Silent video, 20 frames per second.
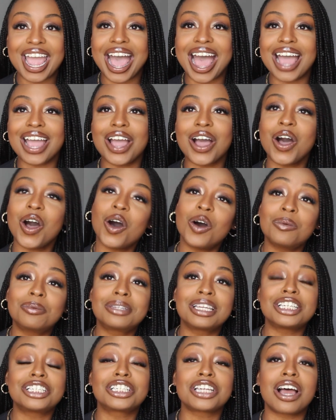I hope
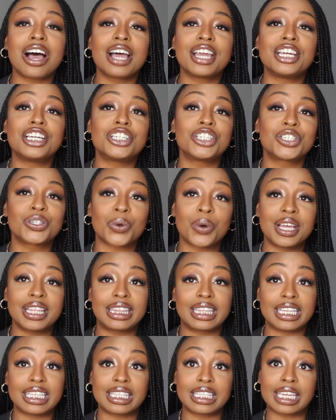that y'all enjoyed
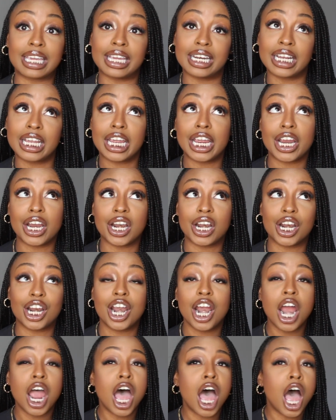this
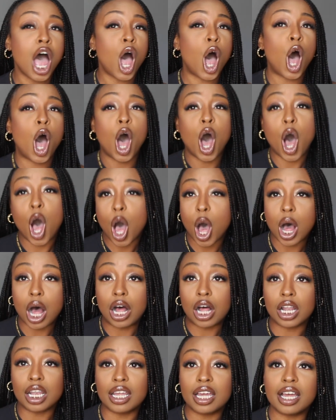skincare
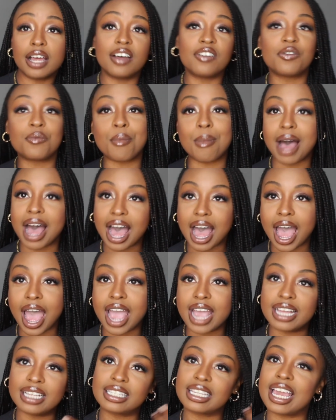haul of
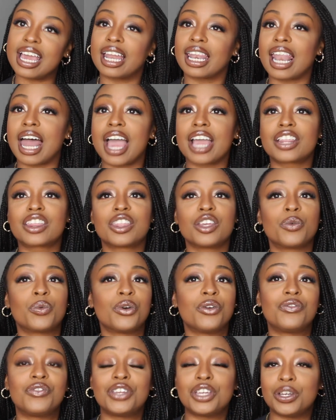mine and like the
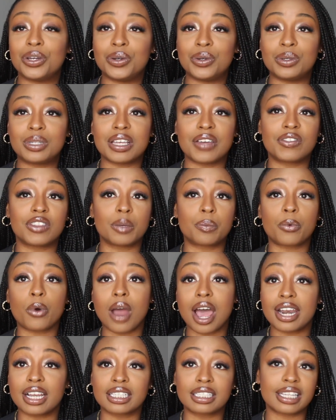reviews of the
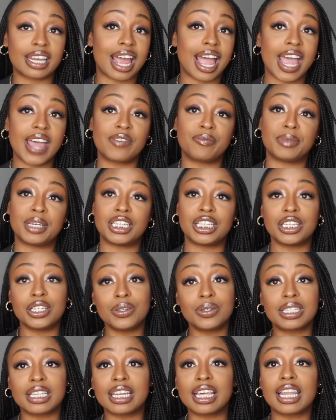products that I have been
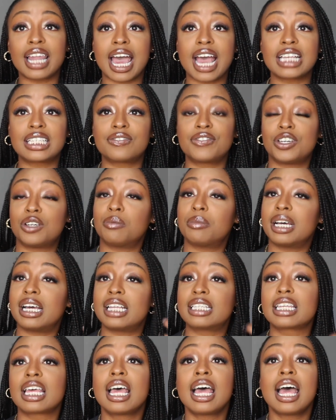using the last few months.